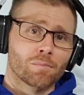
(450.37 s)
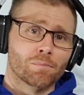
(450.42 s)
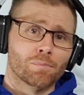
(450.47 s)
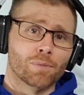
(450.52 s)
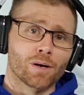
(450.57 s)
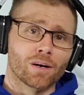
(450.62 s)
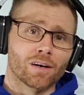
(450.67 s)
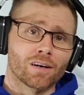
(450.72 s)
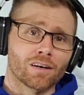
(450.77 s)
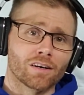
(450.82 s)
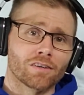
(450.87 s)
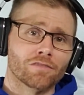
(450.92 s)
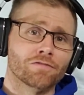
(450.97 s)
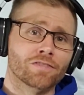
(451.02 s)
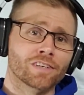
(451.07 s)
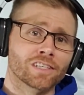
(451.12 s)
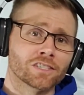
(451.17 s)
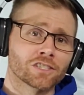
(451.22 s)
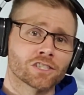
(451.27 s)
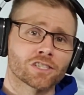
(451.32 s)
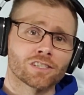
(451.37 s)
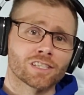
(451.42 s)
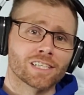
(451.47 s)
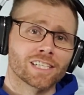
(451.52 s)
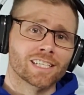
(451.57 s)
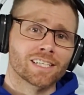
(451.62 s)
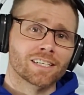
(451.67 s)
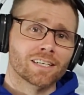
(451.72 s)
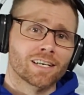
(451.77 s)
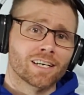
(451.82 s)
But
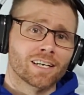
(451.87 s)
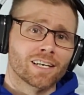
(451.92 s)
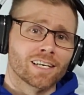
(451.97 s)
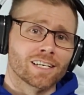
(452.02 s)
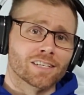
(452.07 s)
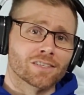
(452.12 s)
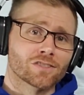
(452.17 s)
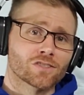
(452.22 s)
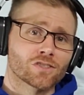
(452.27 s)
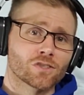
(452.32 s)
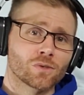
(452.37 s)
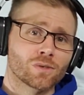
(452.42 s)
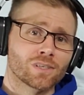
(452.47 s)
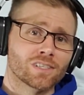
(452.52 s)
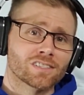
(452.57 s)
eventually, as soon